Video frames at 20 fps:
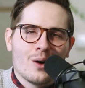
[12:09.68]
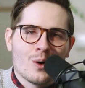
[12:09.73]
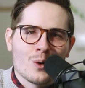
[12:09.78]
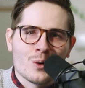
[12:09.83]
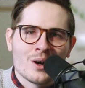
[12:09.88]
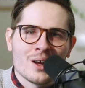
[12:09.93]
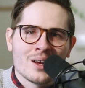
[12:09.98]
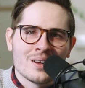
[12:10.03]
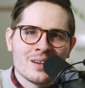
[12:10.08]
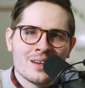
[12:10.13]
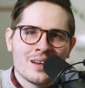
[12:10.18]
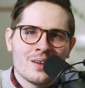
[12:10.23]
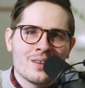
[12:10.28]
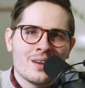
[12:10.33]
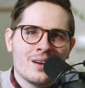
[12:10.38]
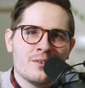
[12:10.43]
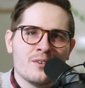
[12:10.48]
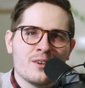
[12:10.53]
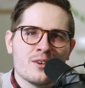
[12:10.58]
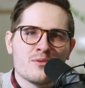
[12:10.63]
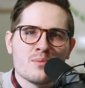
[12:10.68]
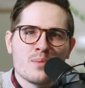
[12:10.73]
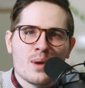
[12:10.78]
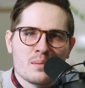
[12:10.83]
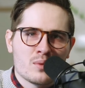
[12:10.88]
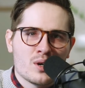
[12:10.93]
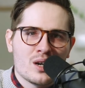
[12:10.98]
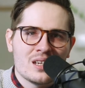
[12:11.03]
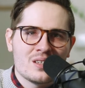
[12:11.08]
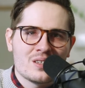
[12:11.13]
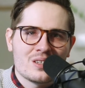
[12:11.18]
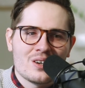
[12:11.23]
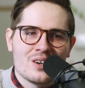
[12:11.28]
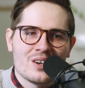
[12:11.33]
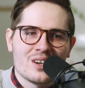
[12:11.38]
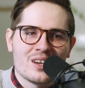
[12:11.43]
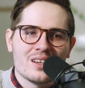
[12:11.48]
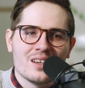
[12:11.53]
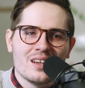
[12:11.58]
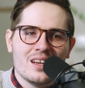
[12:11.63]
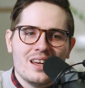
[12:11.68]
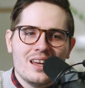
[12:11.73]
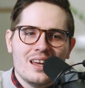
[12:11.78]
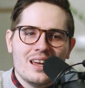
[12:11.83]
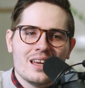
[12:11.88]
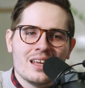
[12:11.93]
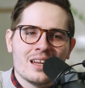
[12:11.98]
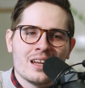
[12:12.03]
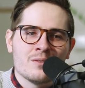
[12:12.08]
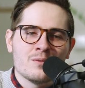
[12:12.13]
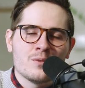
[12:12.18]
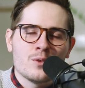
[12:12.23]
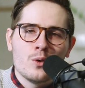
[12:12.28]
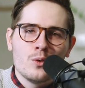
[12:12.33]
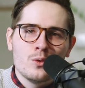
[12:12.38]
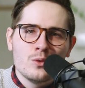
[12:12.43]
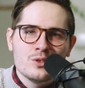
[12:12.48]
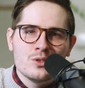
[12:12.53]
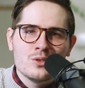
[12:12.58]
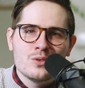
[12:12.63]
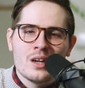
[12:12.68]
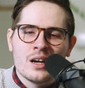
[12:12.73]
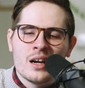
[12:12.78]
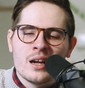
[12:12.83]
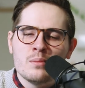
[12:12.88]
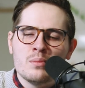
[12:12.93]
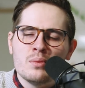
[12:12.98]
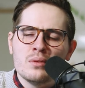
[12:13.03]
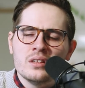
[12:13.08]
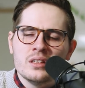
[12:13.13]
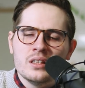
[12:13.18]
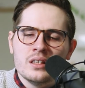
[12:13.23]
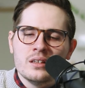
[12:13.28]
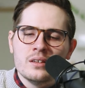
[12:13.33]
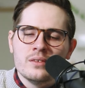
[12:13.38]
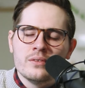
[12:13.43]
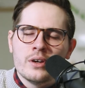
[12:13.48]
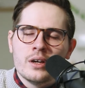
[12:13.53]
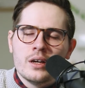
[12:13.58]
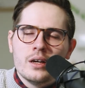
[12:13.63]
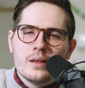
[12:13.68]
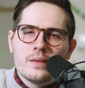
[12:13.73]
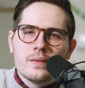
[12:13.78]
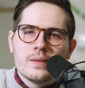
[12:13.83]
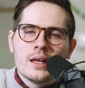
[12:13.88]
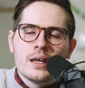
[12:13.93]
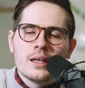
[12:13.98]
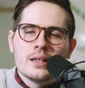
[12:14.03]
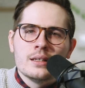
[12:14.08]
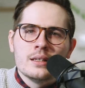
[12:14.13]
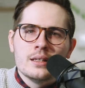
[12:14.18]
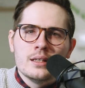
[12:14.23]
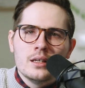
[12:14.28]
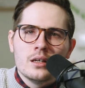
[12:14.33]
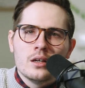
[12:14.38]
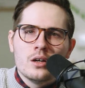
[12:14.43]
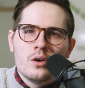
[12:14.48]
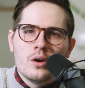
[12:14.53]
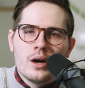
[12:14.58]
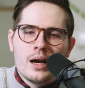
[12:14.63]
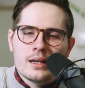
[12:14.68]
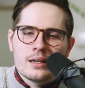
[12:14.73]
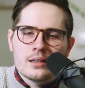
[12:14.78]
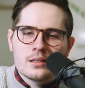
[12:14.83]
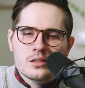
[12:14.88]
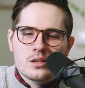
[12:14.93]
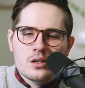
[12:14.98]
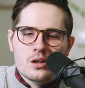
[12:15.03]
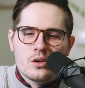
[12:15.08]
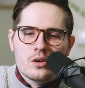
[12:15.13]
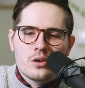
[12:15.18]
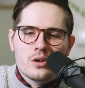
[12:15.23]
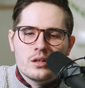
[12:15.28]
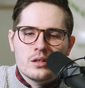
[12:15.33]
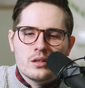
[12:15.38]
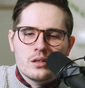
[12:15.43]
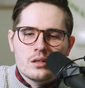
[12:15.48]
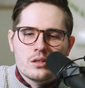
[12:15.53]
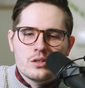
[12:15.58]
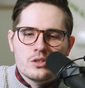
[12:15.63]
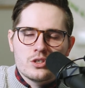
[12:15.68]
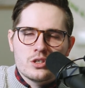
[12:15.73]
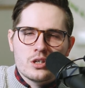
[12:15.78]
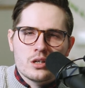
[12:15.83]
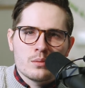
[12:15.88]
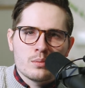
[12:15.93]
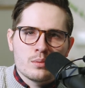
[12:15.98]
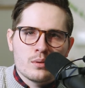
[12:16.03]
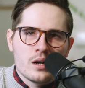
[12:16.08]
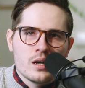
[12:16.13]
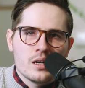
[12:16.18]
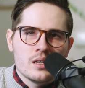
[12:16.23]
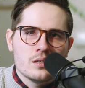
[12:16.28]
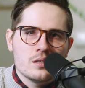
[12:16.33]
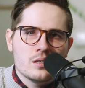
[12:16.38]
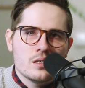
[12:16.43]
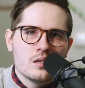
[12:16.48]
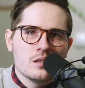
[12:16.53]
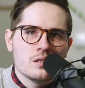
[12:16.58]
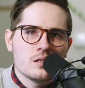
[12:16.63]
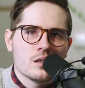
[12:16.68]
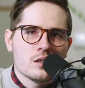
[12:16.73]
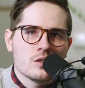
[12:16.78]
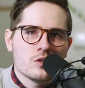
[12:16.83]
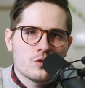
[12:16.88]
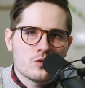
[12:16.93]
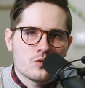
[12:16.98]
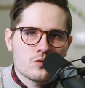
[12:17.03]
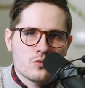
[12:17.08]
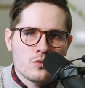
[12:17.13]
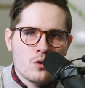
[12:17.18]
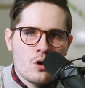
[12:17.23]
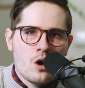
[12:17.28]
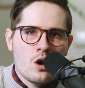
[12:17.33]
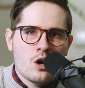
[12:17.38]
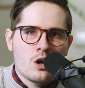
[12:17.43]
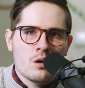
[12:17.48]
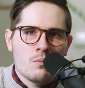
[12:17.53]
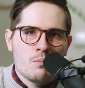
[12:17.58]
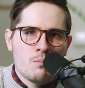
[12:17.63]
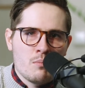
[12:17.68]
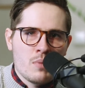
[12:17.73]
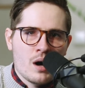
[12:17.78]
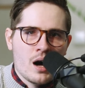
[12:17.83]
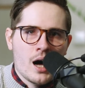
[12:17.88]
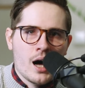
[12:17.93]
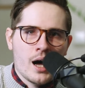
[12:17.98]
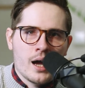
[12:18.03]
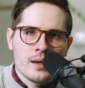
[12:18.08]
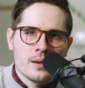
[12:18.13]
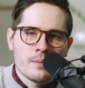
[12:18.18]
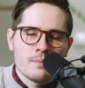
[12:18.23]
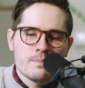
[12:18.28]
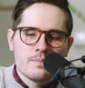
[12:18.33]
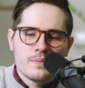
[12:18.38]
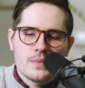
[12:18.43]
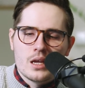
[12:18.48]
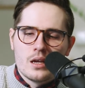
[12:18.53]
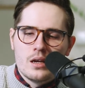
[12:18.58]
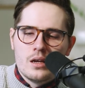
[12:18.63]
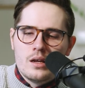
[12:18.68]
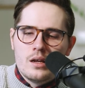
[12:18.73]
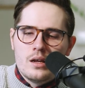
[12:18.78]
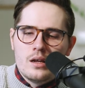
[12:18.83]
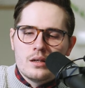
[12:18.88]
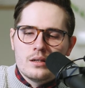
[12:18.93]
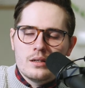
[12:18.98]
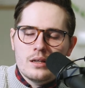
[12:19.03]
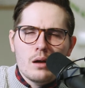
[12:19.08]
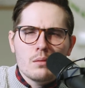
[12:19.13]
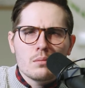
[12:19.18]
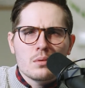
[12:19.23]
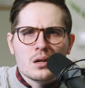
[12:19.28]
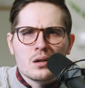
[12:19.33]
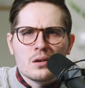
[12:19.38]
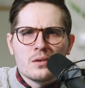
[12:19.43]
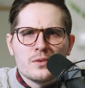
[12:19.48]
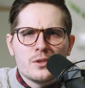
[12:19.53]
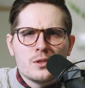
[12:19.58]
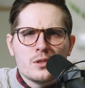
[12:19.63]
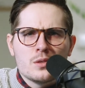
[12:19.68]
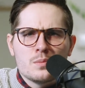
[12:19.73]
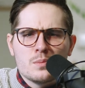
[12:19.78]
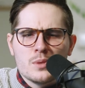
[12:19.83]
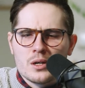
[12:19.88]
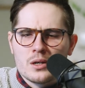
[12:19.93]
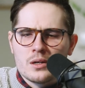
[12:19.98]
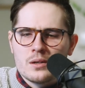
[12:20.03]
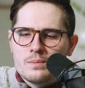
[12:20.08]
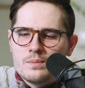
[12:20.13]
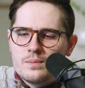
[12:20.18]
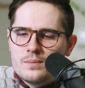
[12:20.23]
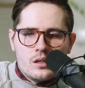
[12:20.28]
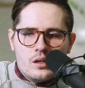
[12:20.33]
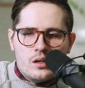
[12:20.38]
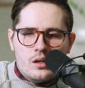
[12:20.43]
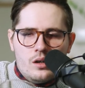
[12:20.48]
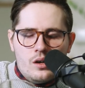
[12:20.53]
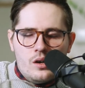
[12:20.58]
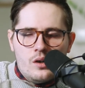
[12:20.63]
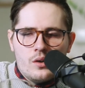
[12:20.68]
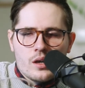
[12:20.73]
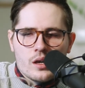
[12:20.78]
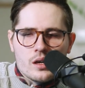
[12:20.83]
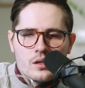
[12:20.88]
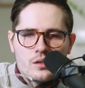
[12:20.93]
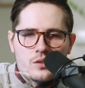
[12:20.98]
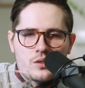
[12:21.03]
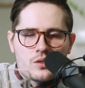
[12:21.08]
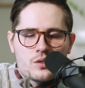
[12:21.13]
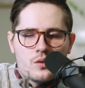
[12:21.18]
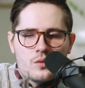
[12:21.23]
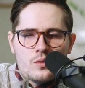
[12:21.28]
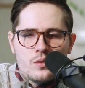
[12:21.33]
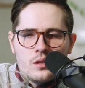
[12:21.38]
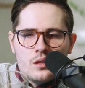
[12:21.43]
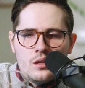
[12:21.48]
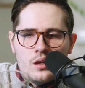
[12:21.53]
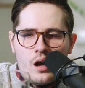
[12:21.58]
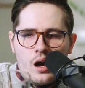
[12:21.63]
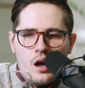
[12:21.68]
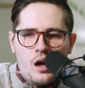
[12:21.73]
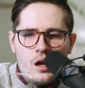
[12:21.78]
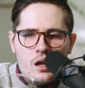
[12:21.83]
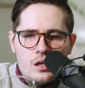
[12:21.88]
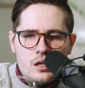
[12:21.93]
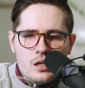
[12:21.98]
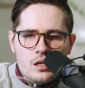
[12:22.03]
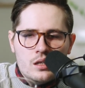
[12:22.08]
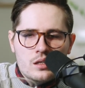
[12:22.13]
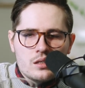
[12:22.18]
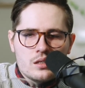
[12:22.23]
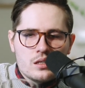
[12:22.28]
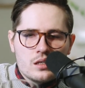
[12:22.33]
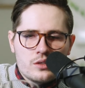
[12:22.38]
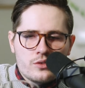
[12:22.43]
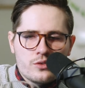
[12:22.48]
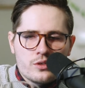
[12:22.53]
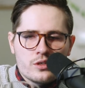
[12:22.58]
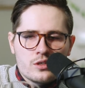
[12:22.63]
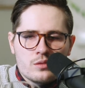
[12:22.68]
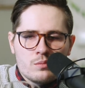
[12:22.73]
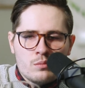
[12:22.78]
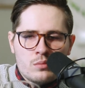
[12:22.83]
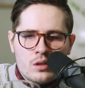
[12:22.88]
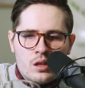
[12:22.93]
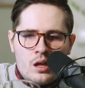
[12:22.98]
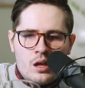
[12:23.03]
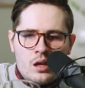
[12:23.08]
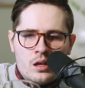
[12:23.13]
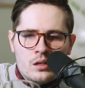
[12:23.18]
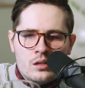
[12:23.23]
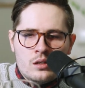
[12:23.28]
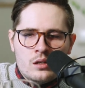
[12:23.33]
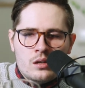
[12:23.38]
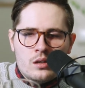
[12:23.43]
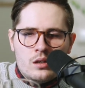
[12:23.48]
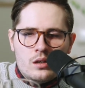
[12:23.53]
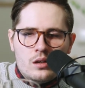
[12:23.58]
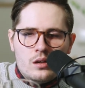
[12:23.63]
All right, now that I've given my price target and I've told you that I believe that NIO at its current share price is a strong buy, now I'm going to review this beer. Okay, so the Honey Citrus Blonde